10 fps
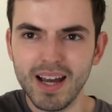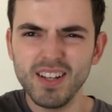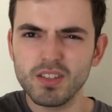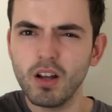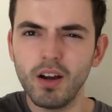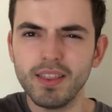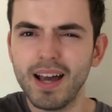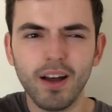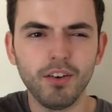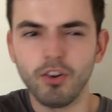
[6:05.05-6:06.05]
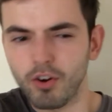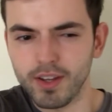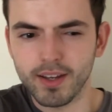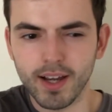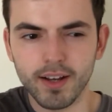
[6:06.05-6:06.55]
And it's not in that
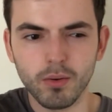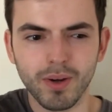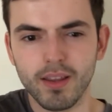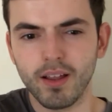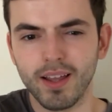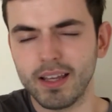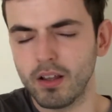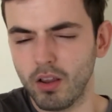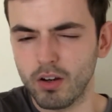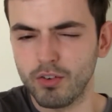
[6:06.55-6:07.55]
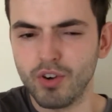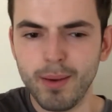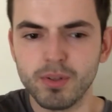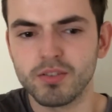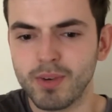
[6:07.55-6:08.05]
annoying kind of way that like a lot of
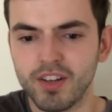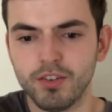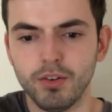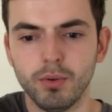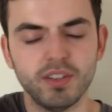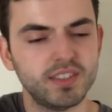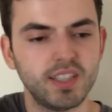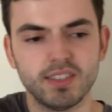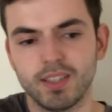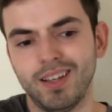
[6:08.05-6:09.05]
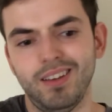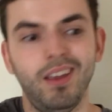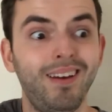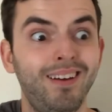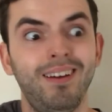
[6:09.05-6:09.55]
rappers might do, in the sense like,
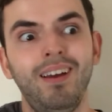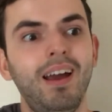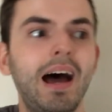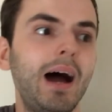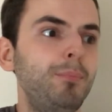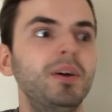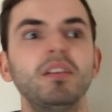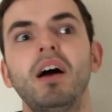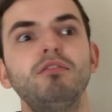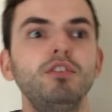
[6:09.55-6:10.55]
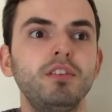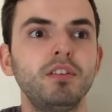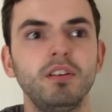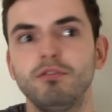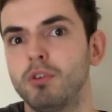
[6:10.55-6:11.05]
yeah, I built
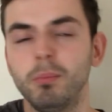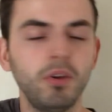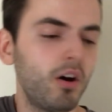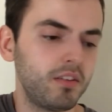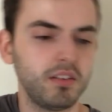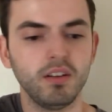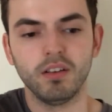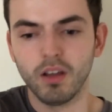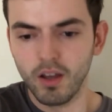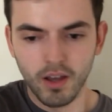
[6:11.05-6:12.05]
everything from nothing,